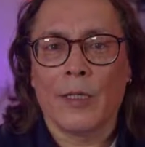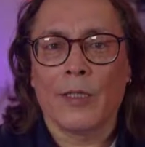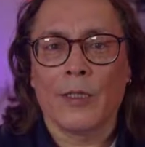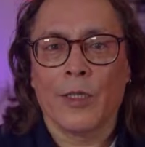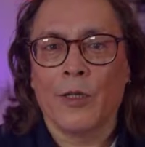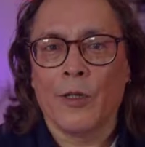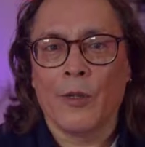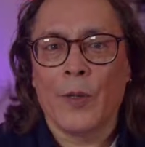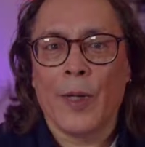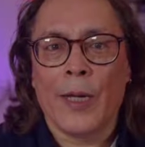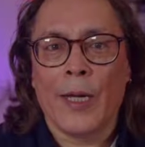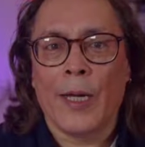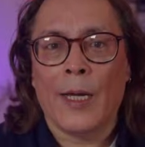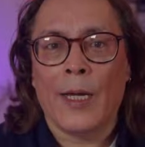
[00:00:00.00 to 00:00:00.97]

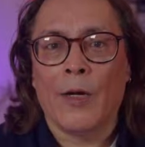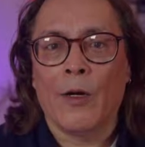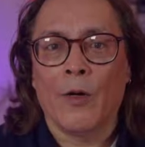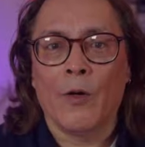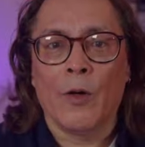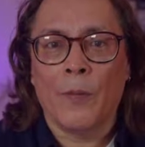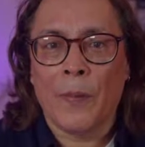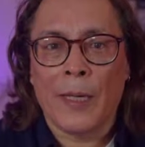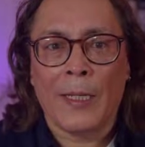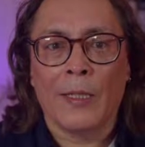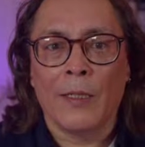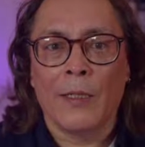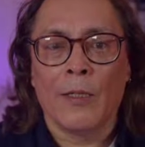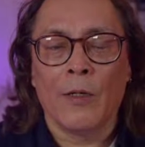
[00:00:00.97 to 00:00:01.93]
the or
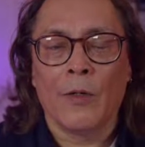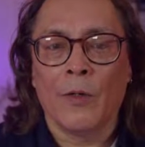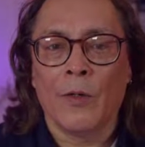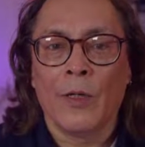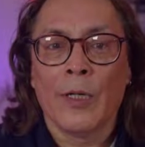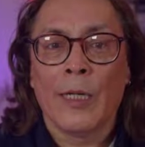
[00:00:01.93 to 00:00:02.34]
append the